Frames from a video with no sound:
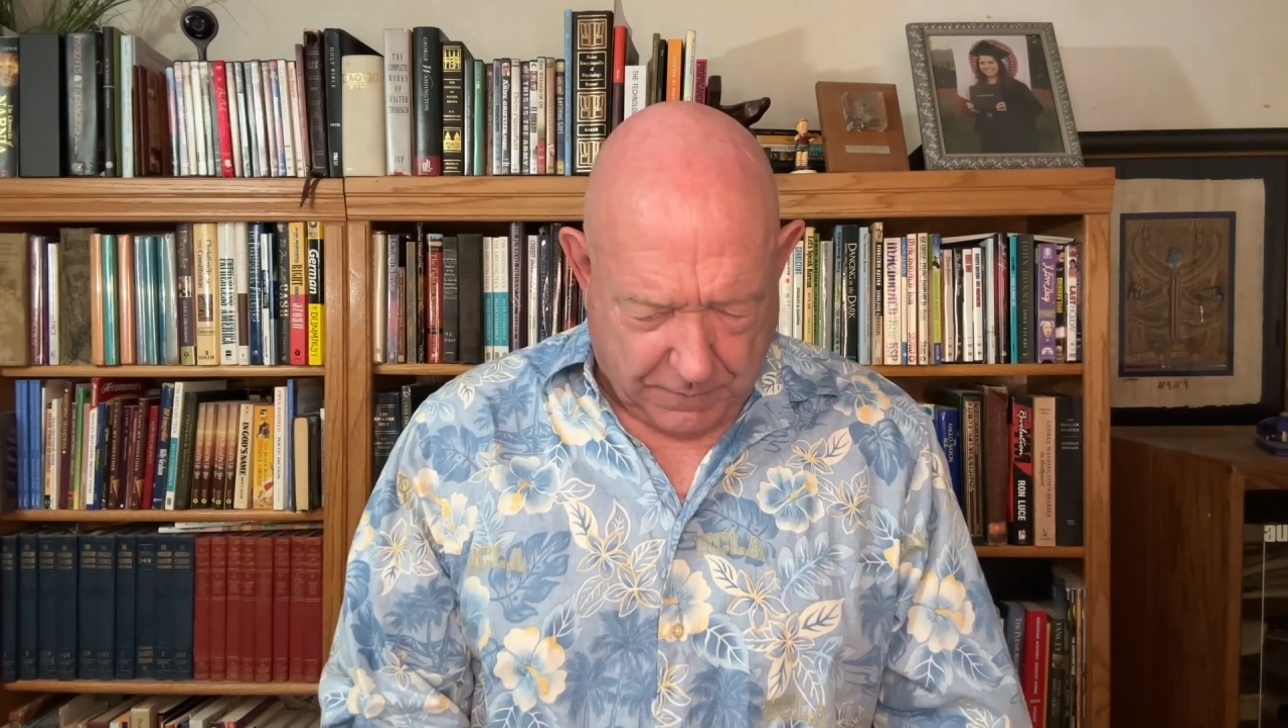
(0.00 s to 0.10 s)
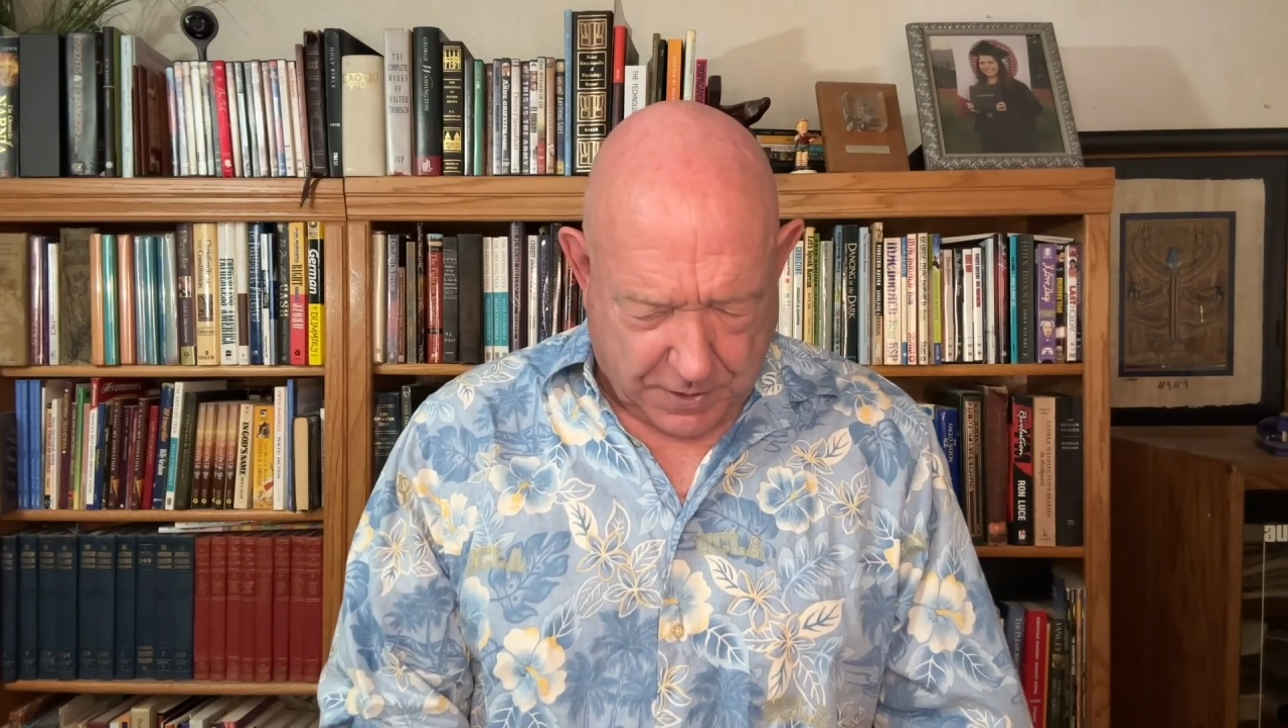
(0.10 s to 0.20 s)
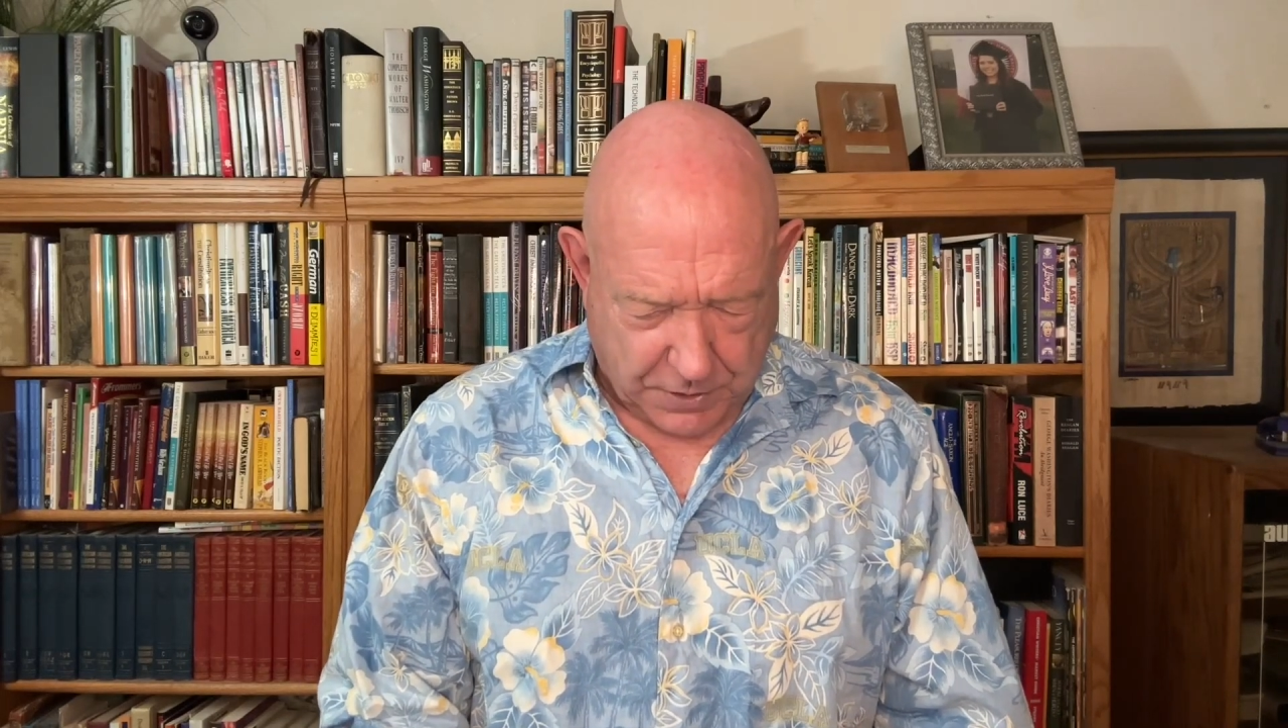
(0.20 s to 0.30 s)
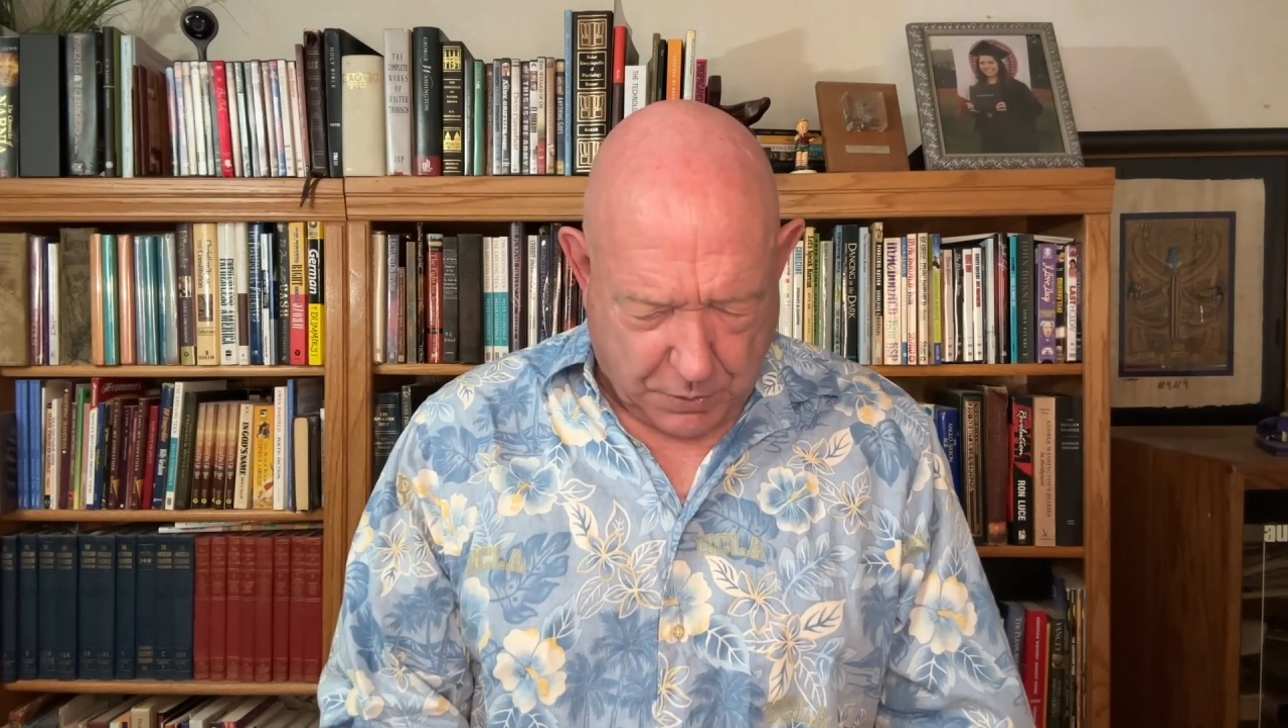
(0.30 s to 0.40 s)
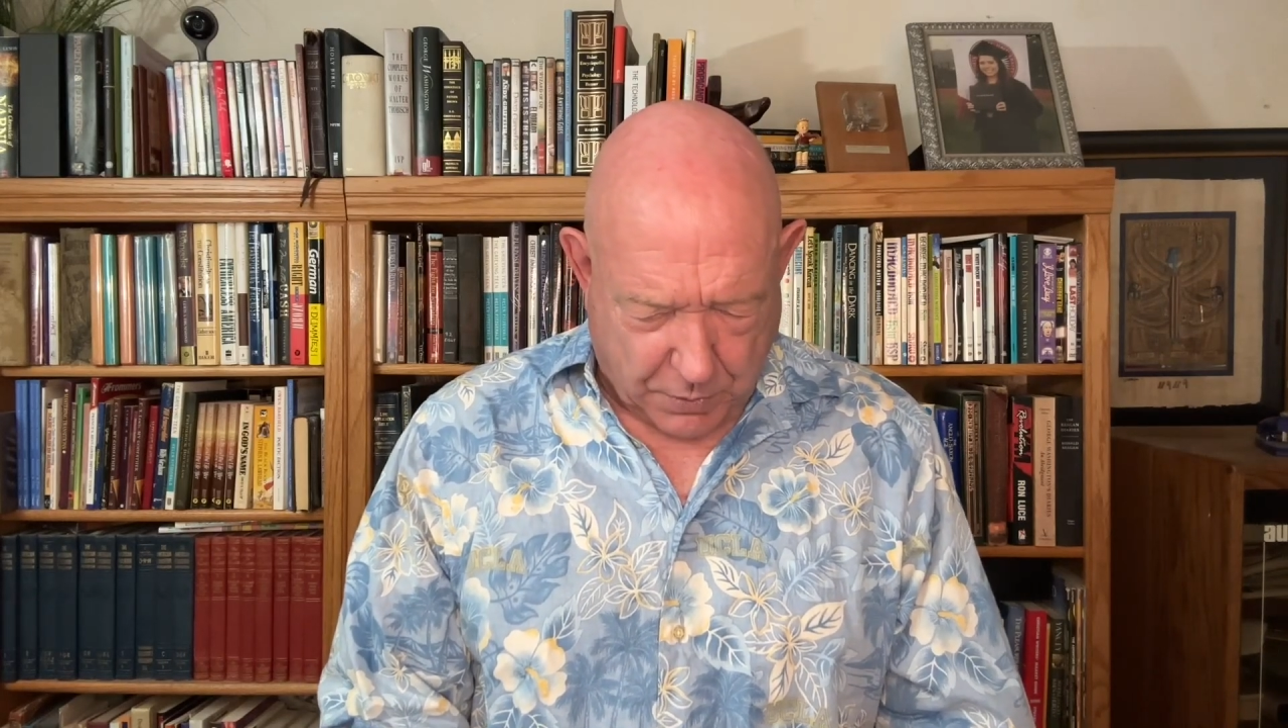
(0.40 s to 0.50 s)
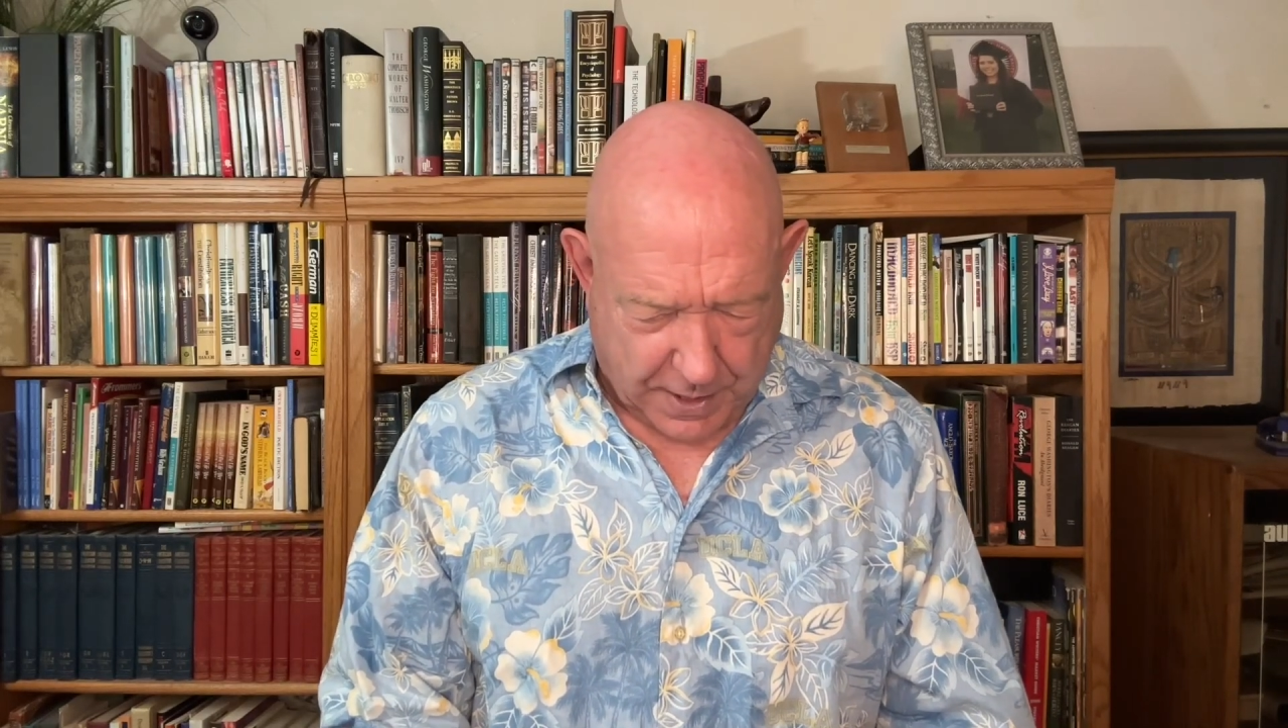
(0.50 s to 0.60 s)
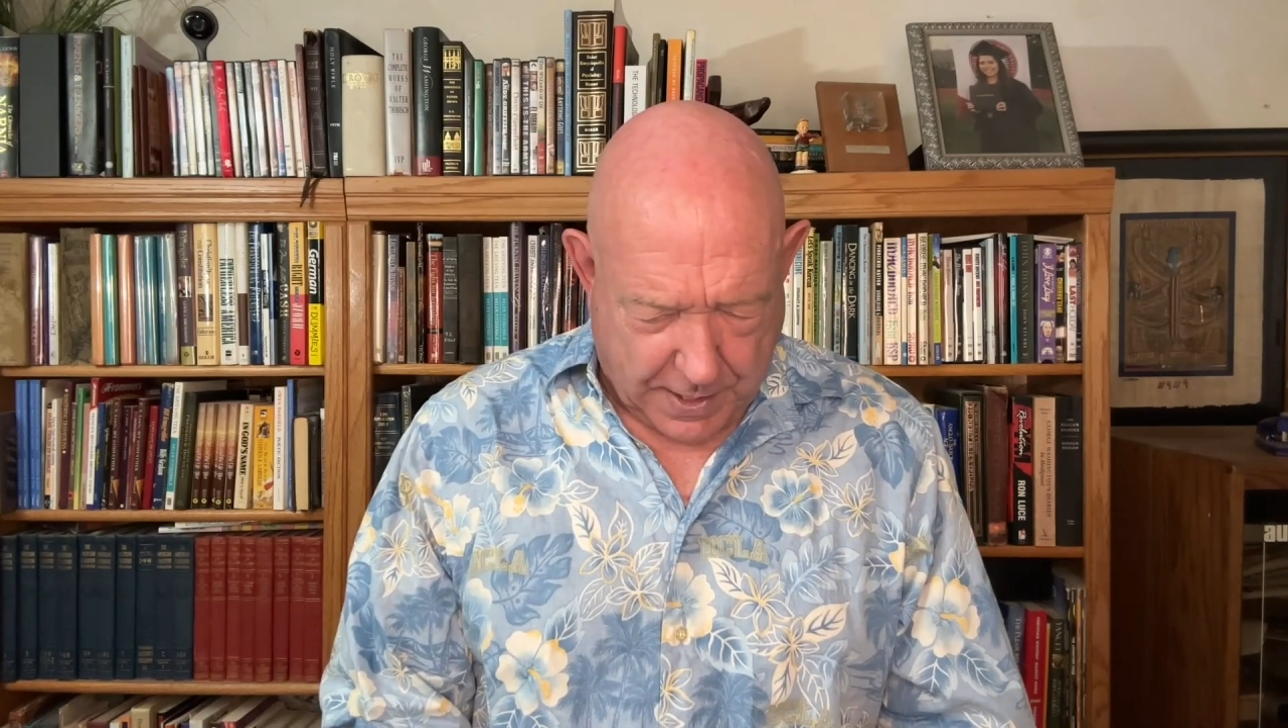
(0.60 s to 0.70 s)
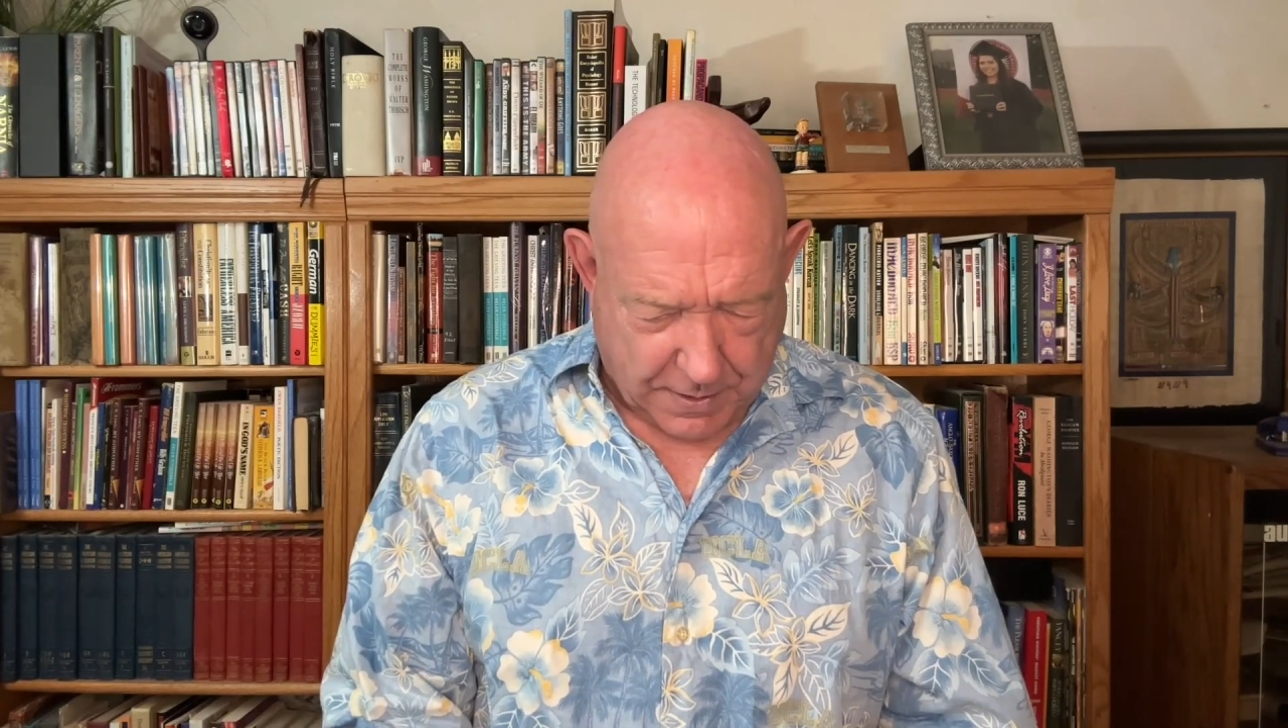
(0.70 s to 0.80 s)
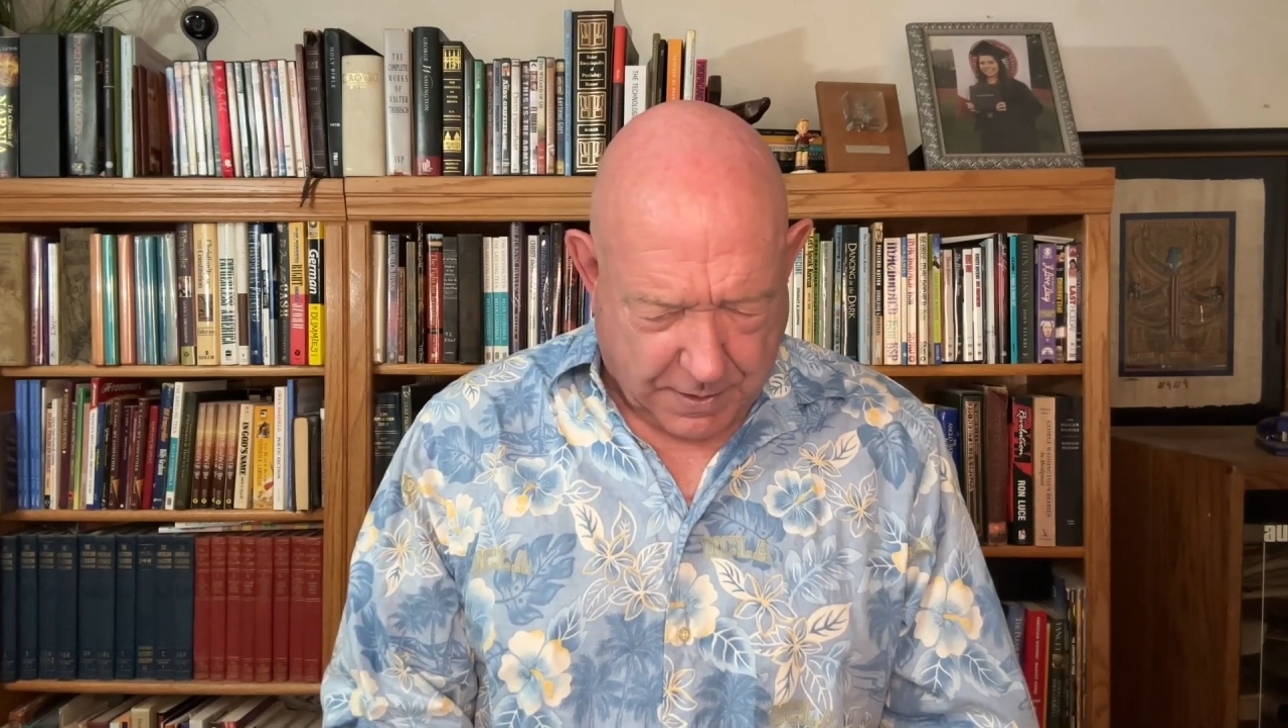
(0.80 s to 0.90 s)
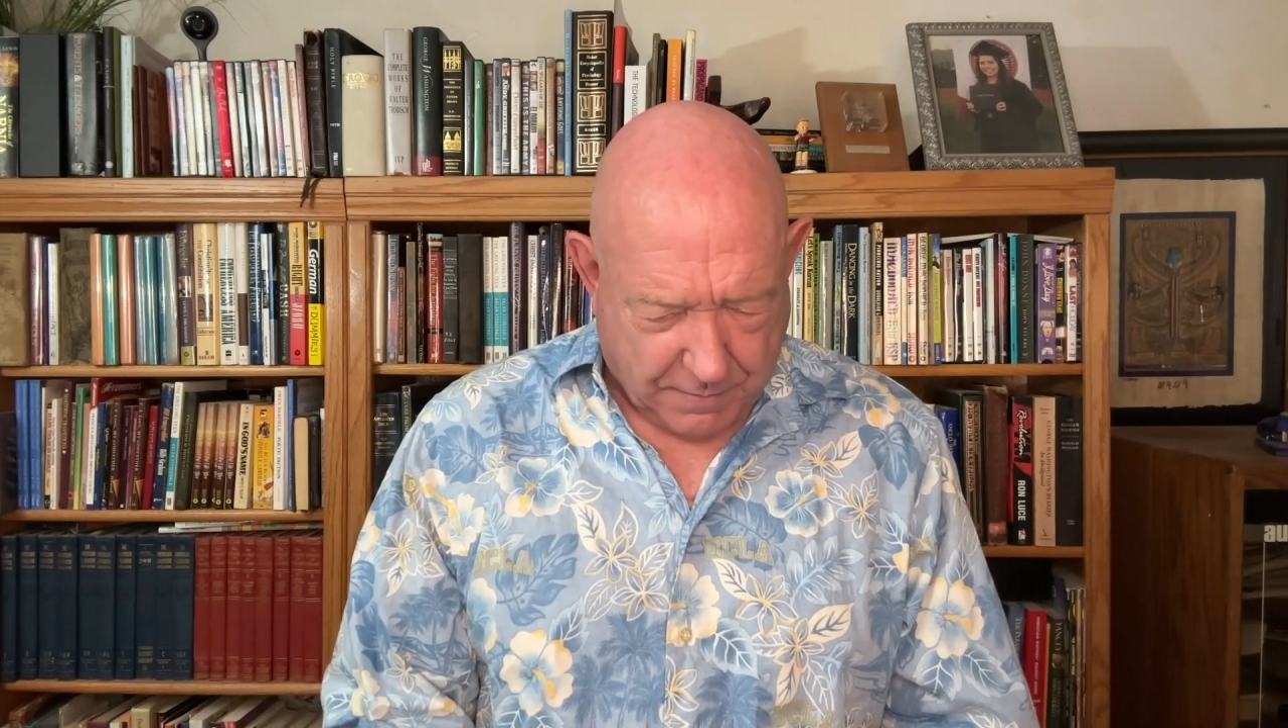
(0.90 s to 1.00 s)
that you
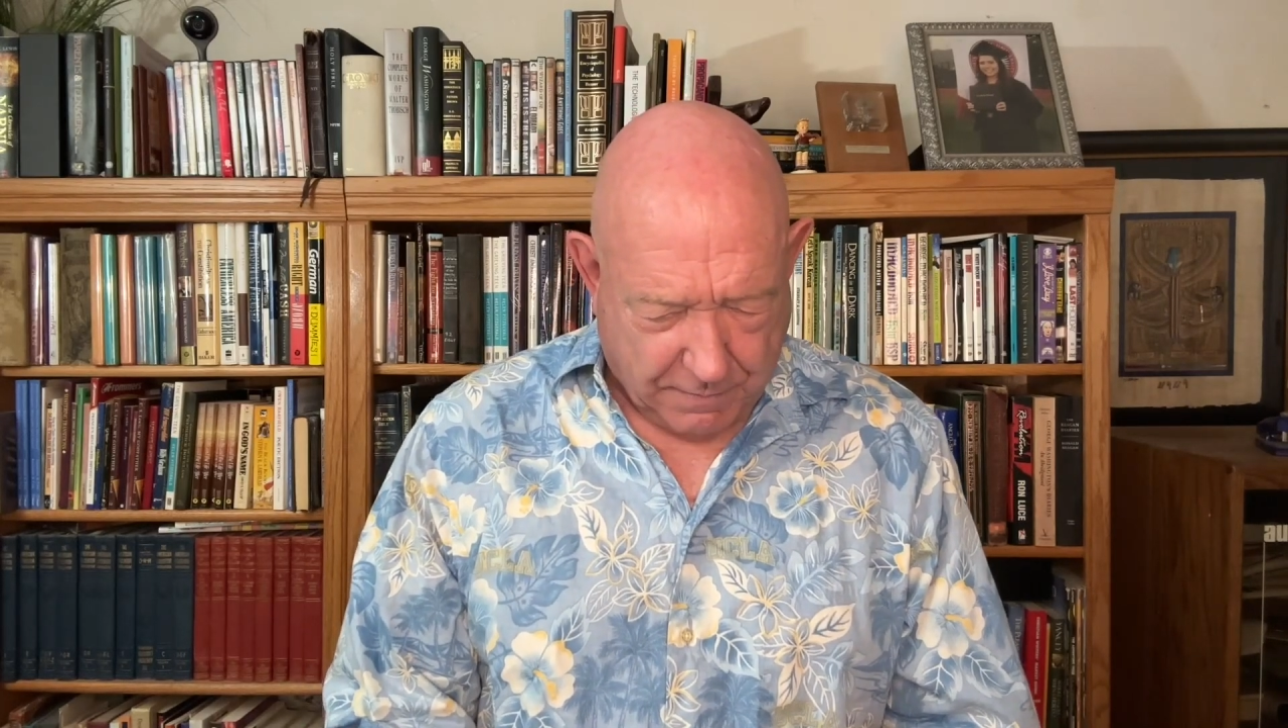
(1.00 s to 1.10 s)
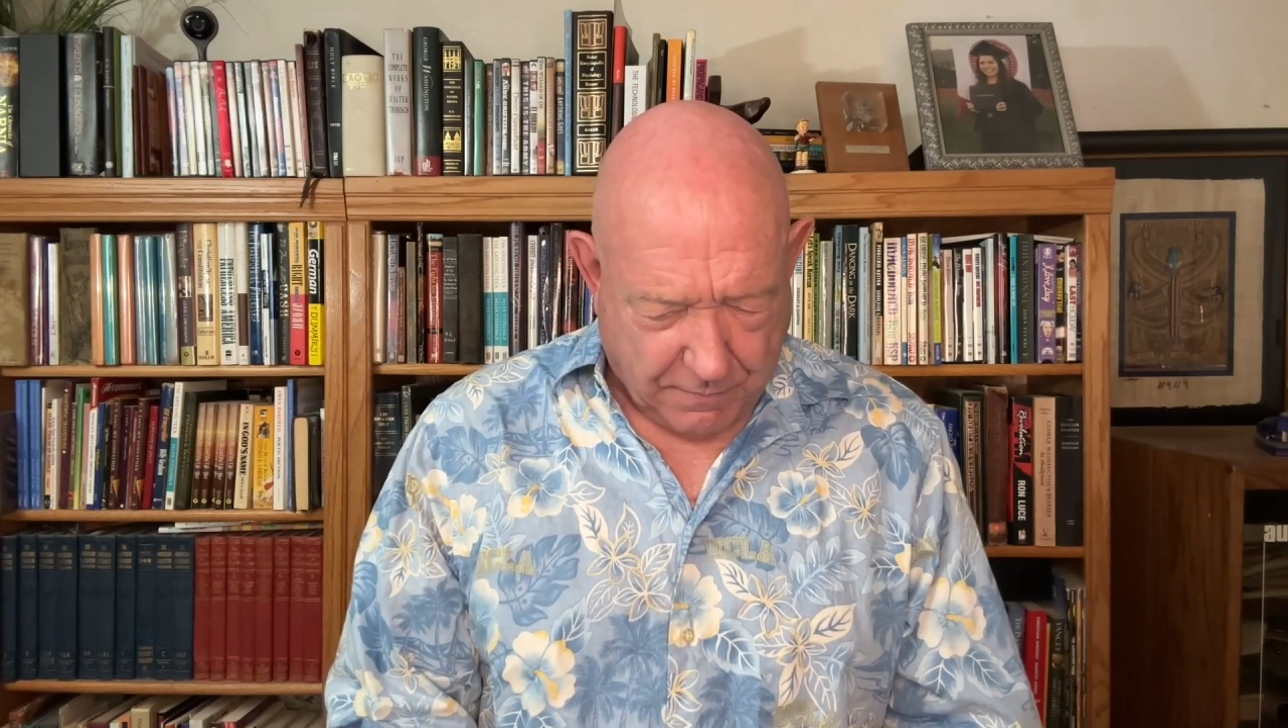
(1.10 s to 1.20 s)
can